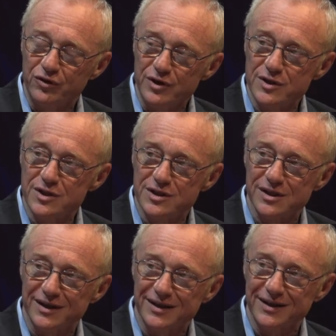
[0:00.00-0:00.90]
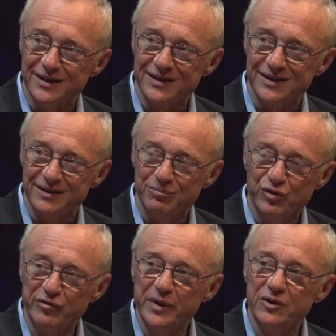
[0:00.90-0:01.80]
this uh, uh,
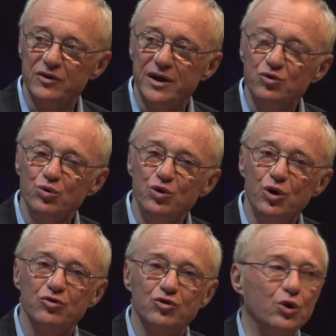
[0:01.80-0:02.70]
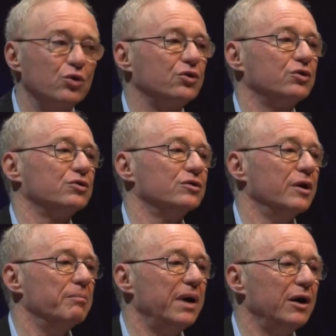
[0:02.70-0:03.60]
movement, they do not talk
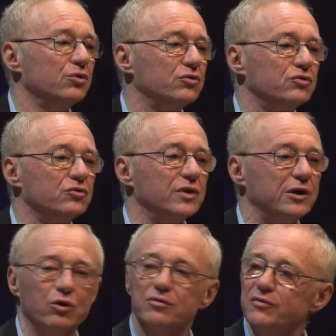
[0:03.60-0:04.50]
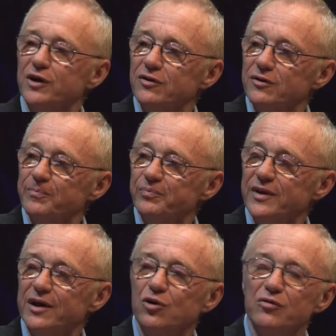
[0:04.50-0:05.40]
about the conflict.
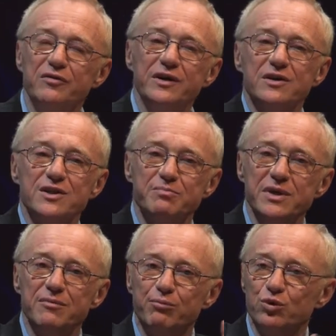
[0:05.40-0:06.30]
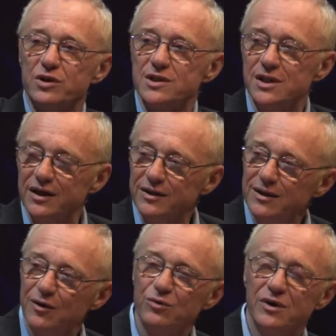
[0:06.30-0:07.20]
The conflict is being put aside.
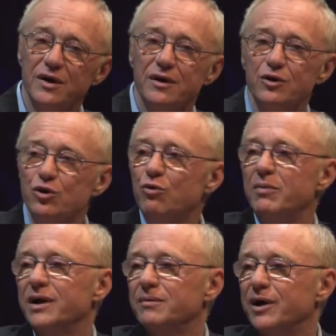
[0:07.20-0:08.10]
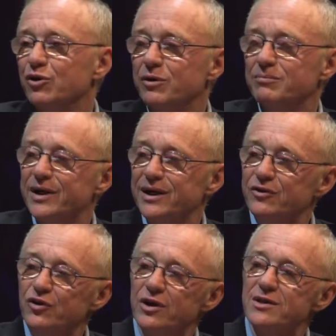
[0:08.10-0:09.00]
Now, you know my, my, my
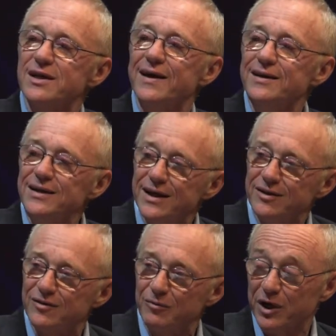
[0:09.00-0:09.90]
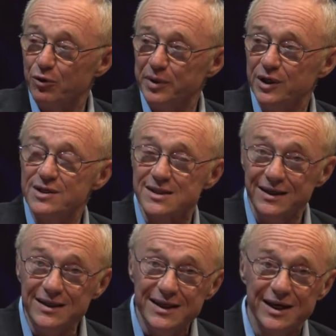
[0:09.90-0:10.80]
ideas and yet my opinions,
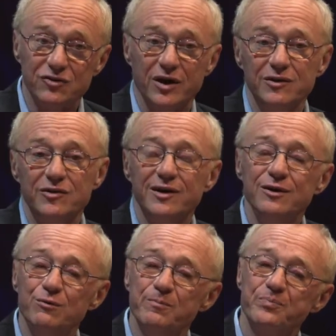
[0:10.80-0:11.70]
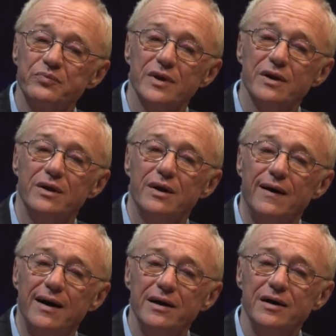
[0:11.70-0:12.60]
and yet I tell you,
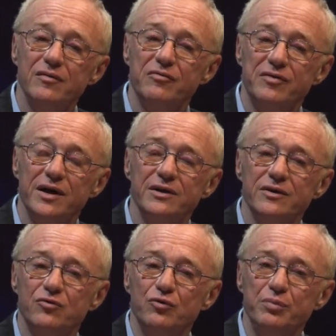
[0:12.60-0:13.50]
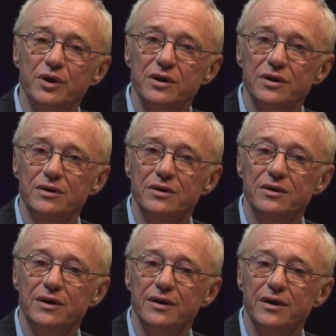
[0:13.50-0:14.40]
I find it to be
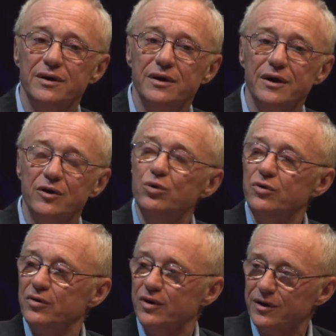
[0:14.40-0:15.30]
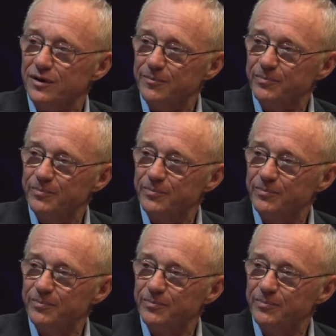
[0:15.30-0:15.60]
a good thing.